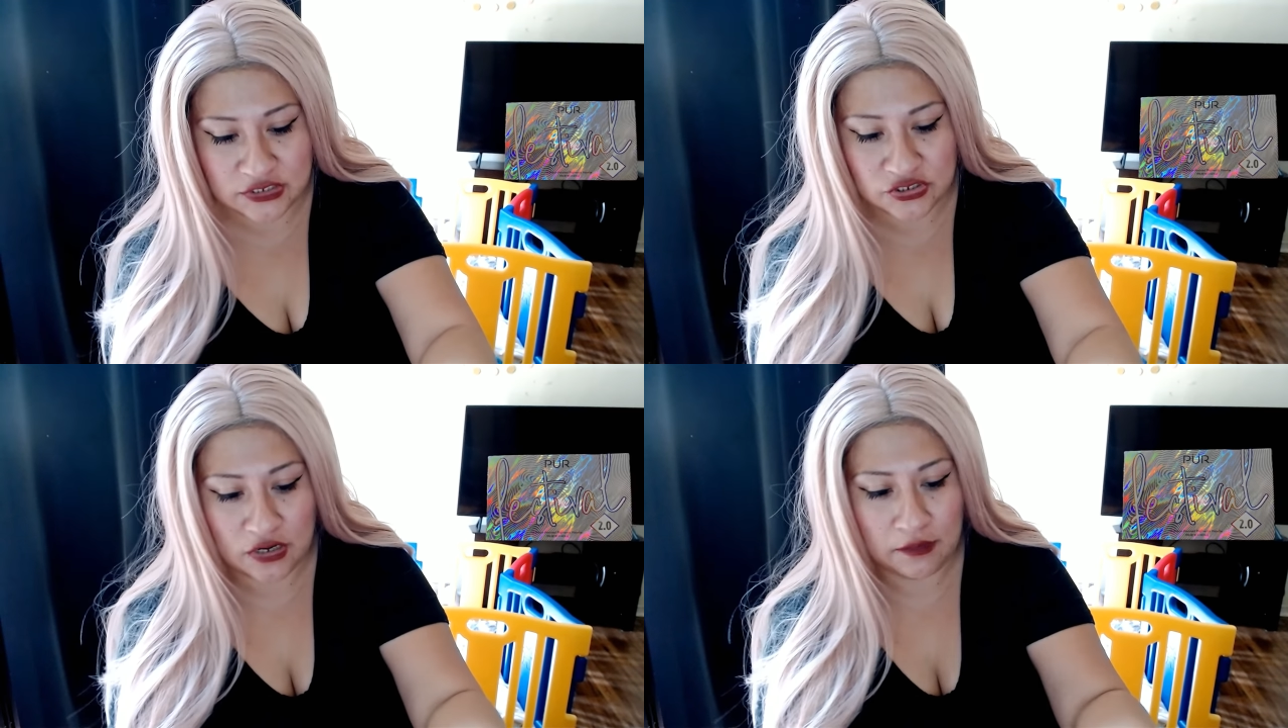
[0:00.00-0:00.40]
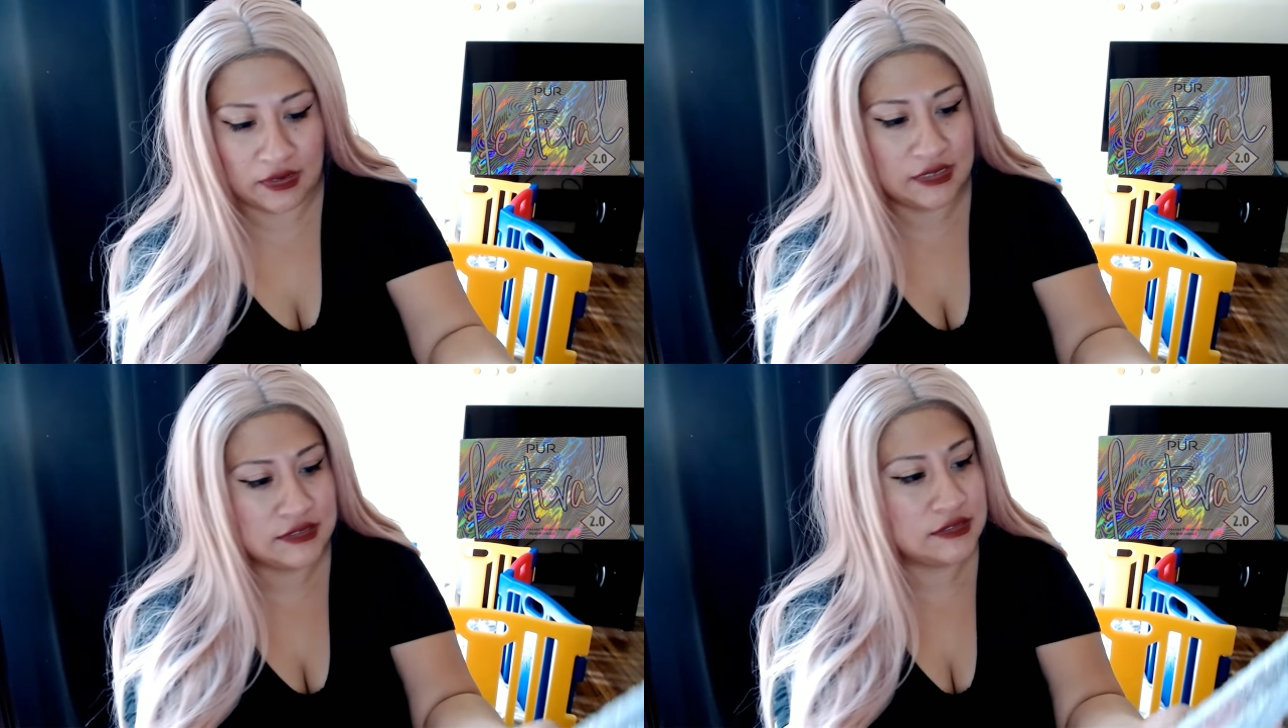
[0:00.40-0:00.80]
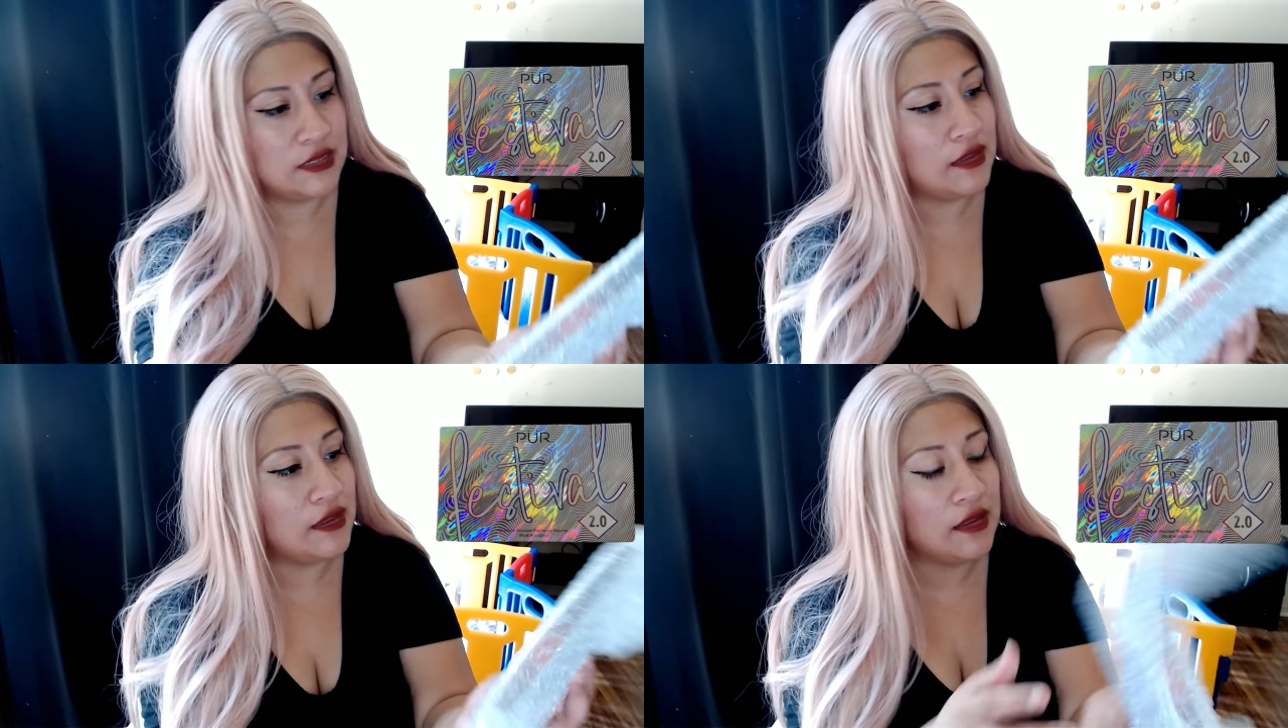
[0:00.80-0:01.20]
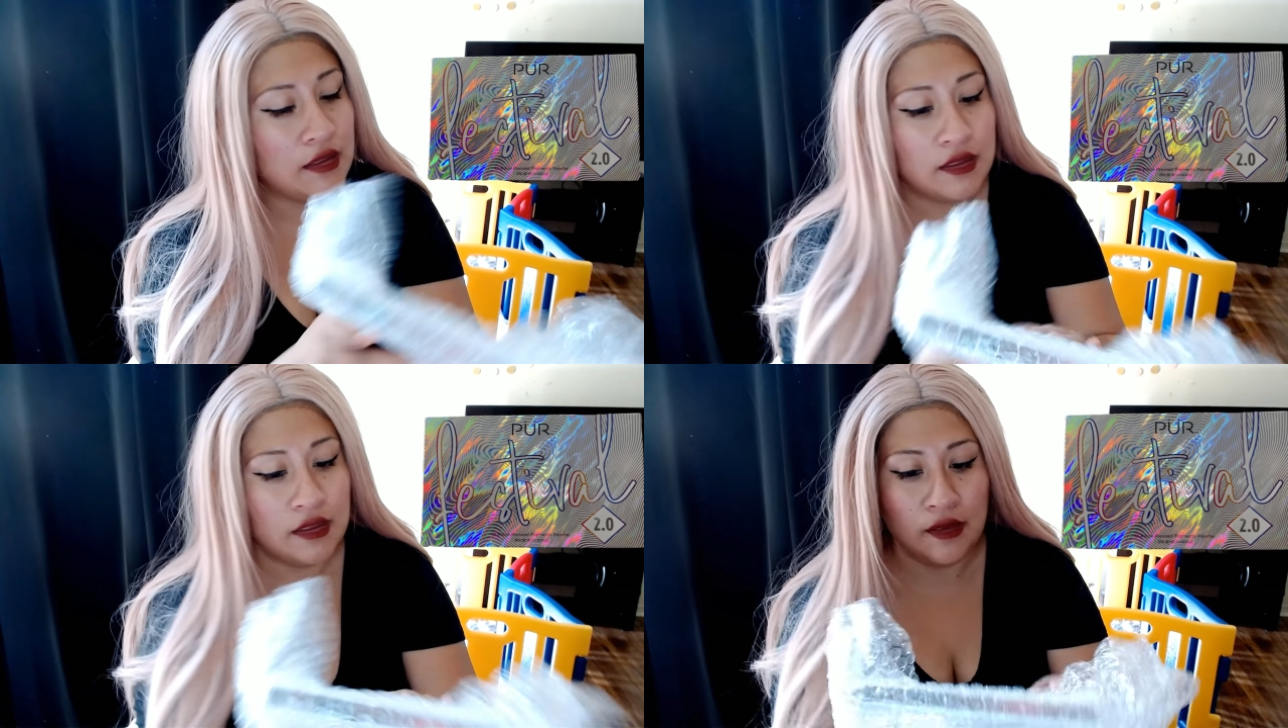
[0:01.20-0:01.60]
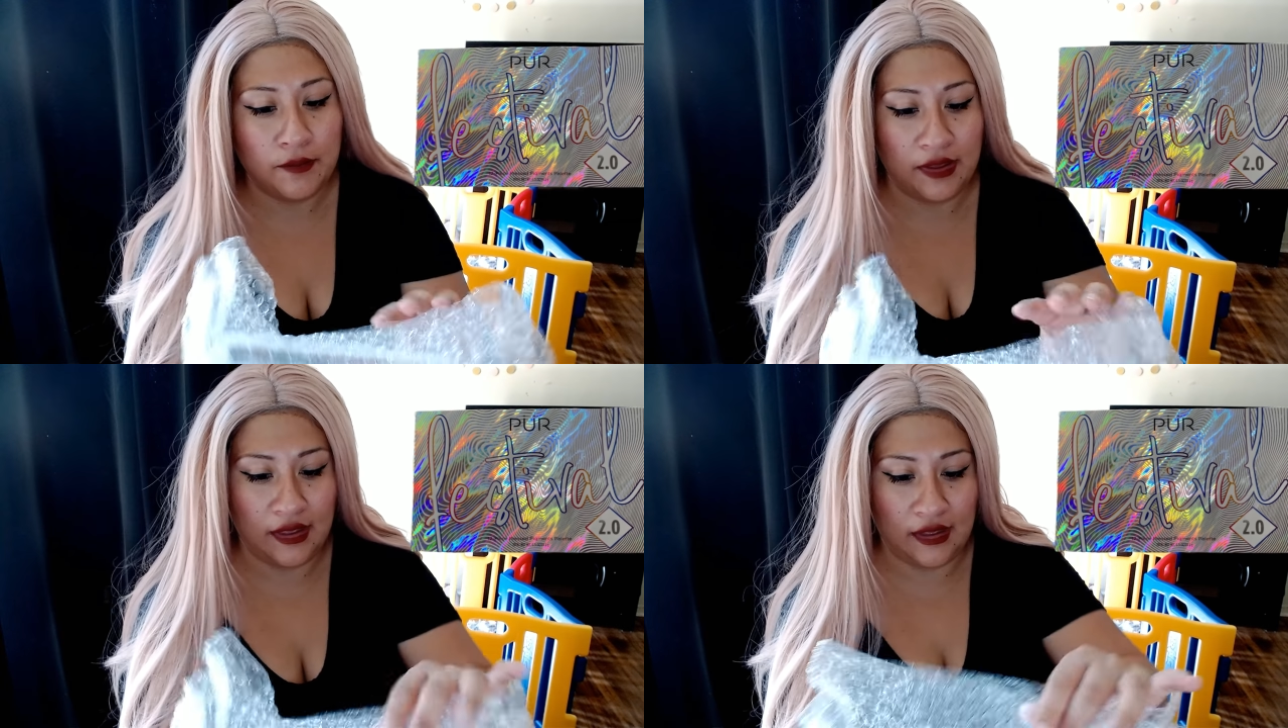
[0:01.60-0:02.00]
Chomp is the
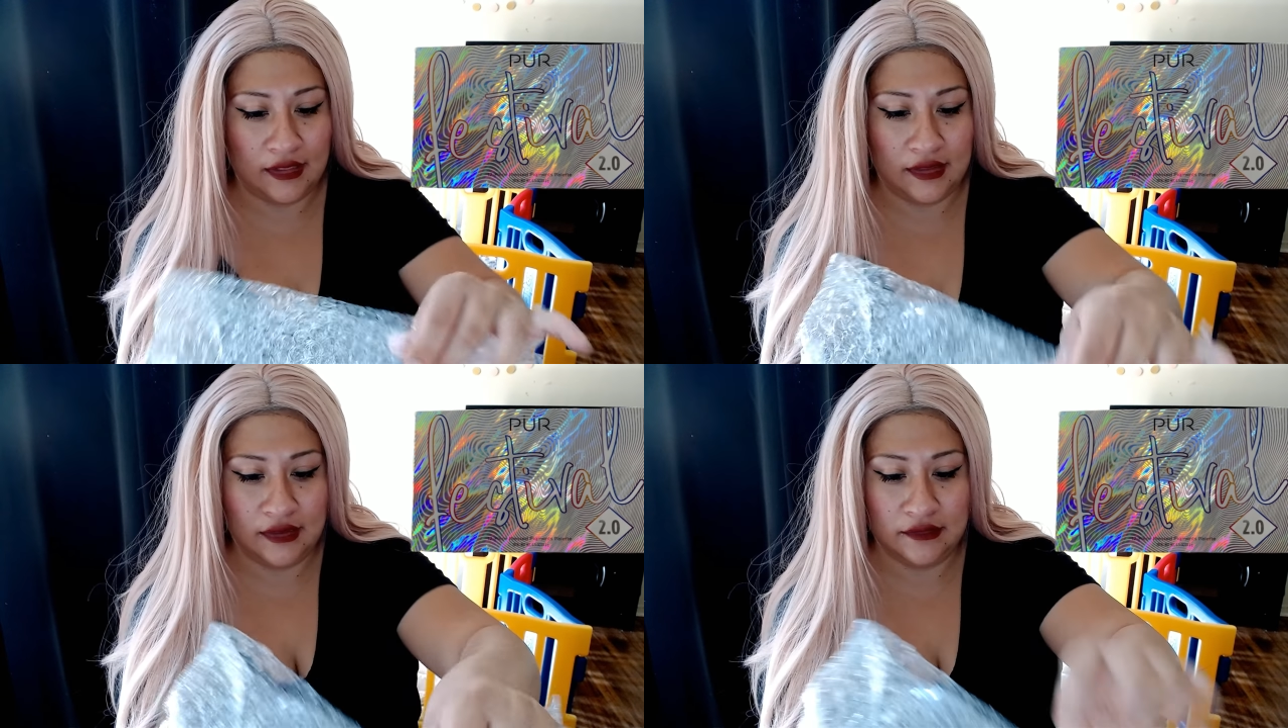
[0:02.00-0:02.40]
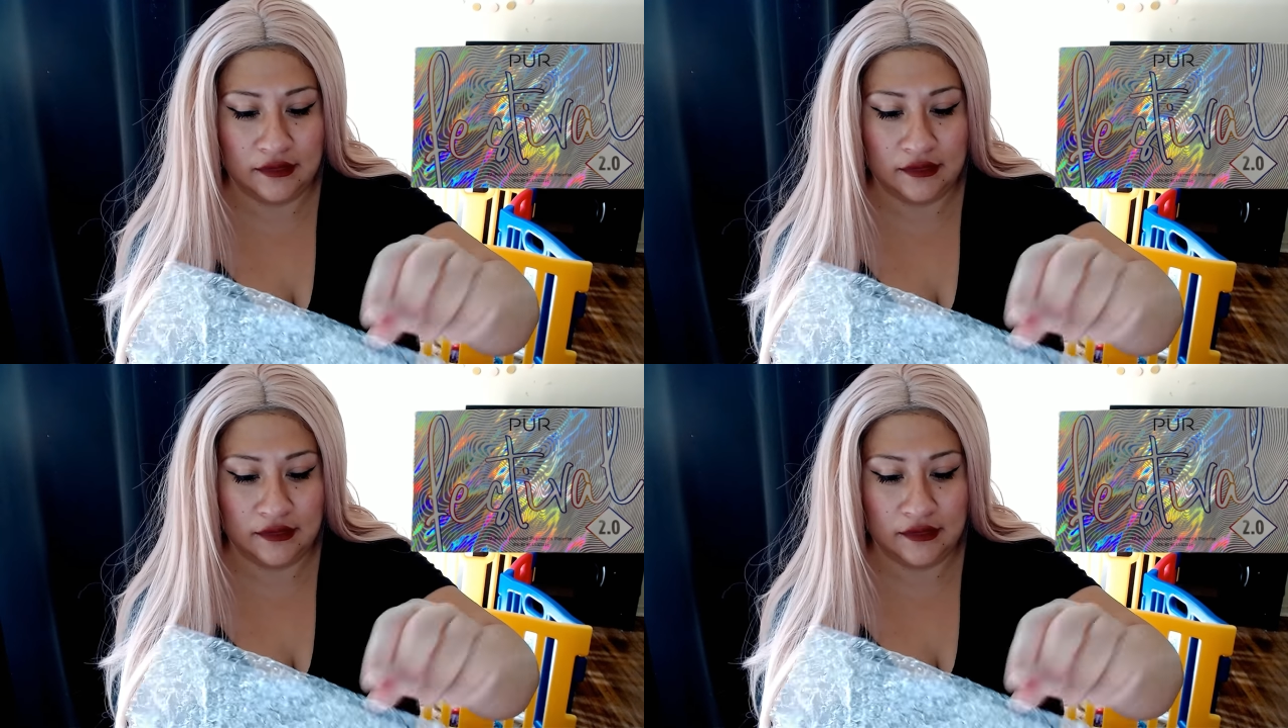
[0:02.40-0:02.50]
palette.